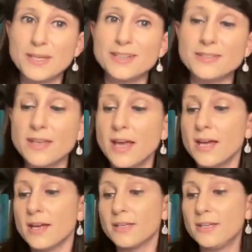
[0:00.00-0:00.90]
Because,
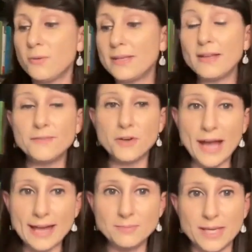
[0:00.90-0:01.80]
we love your
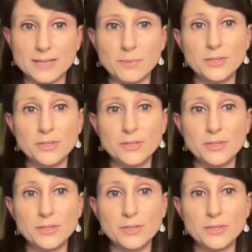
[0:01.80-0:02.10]
admin,